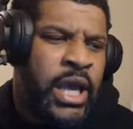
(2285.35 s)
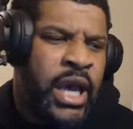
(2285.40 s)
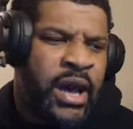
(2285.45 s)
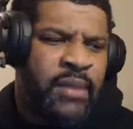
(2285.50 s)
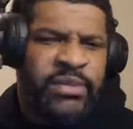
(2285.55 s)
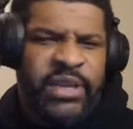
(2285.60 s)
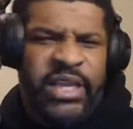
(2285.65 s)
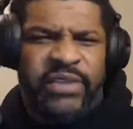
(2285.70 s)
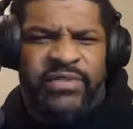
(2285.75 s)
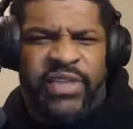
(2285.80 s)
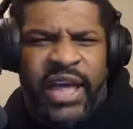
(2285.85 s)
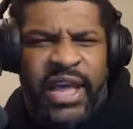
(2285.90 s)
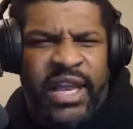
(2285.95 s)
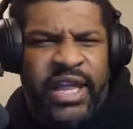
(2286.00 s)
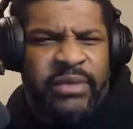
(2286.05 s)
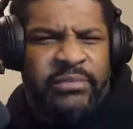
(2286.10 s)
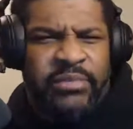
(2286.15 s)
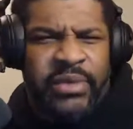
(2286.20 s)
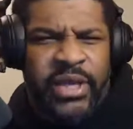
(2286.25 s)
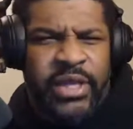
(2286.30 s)
I believe that
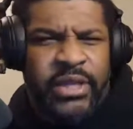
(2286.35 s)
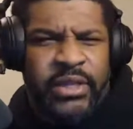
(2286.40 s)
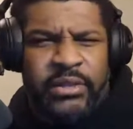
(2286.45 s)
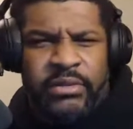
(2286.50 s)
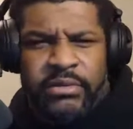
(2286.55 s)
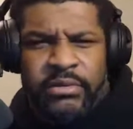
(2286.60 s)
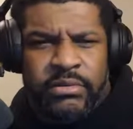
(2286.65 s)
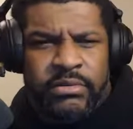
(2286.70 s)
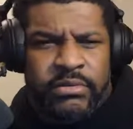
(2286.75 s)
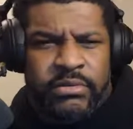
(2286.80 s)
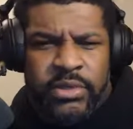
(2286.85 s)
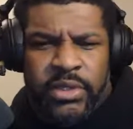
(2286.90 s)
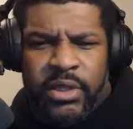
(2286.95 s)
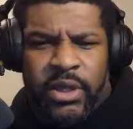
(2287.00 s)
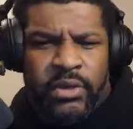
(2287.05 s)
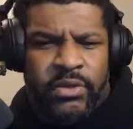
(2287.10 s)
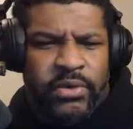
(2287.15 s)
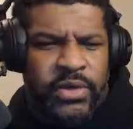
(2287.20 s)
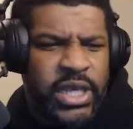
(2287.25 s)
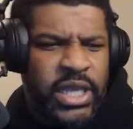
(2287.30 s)
had been,
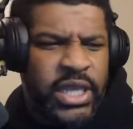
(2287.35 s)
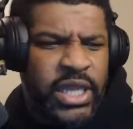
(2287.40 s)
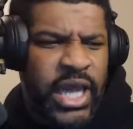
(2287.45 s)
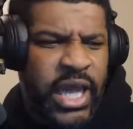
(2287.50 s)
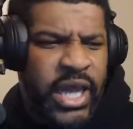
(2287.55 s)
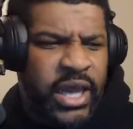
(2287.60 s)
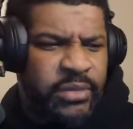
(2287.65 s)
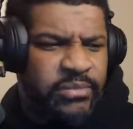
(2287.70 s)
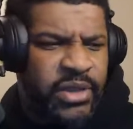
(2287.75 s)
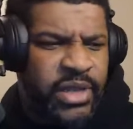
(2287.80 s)
he'd had